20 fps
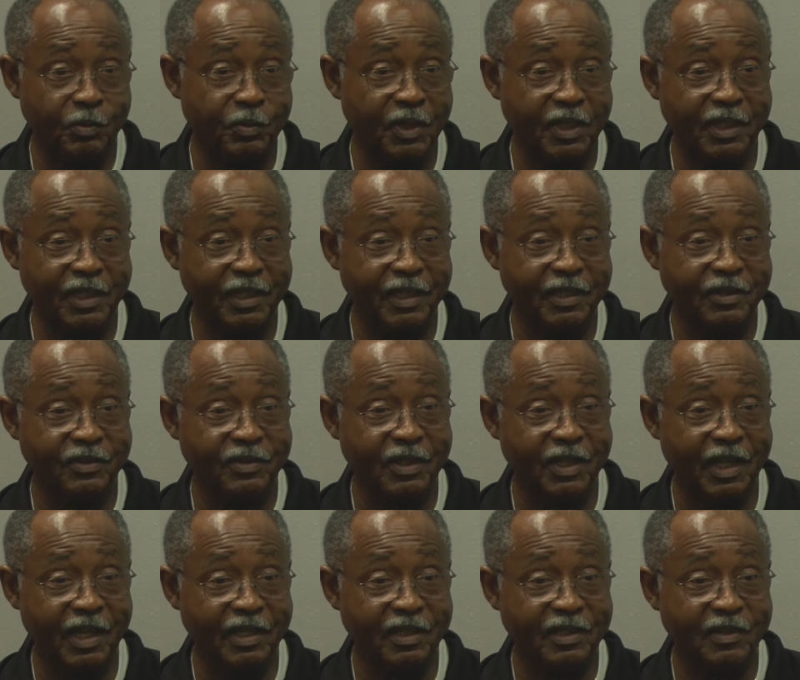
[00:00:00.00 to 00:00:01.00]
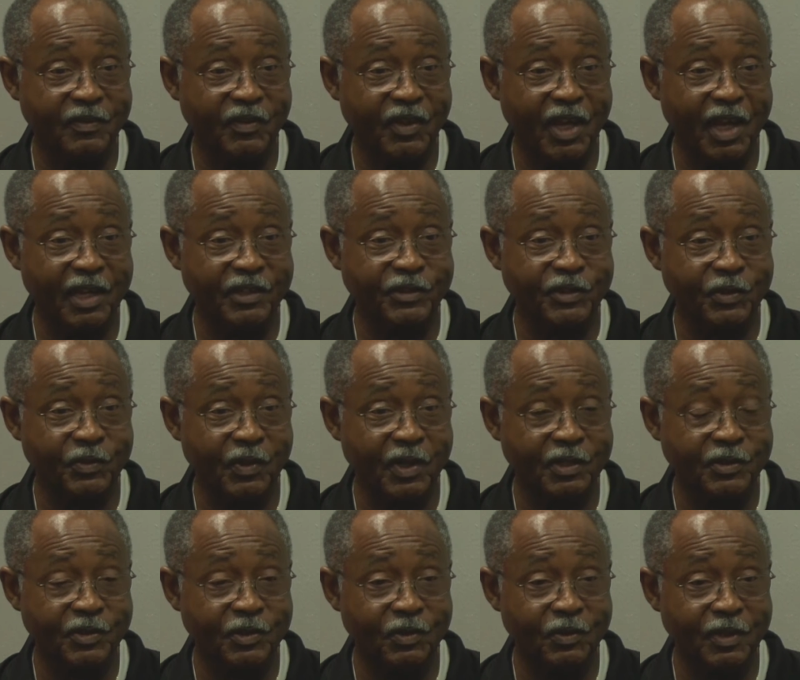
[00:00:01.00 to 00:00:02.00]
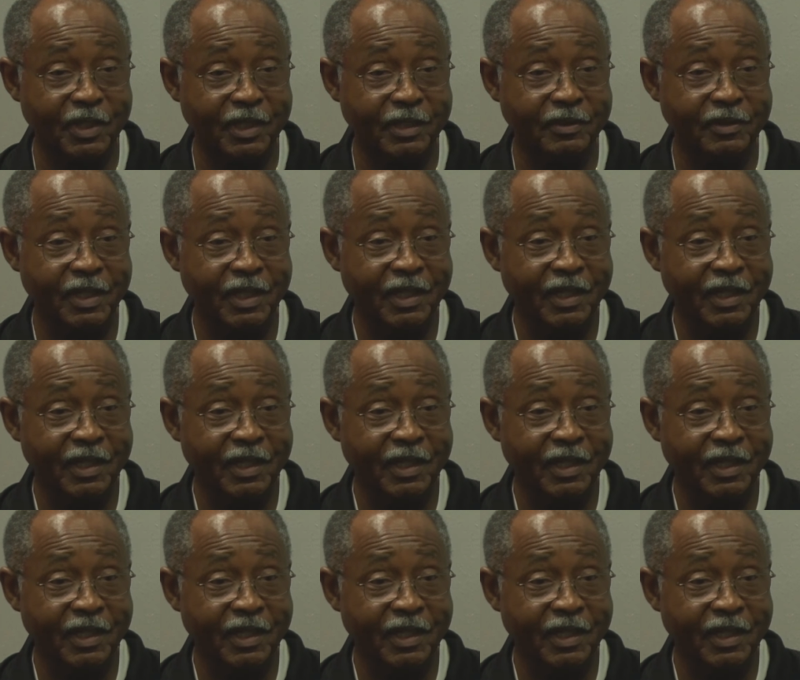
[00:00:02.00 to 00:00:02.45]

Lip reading: playing against the likes of Cassie Russell and